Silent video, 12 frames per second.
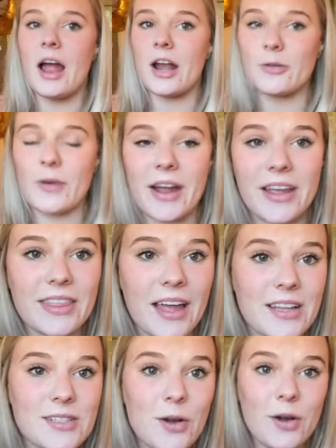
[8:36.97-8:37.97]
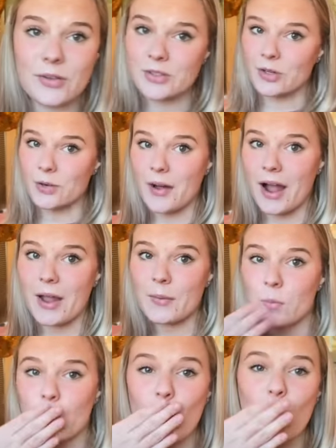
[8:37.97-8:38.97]
Anyway, that is all. So goodbye.
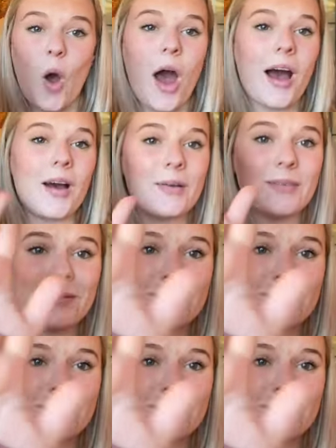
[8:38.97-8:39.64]
Mwah.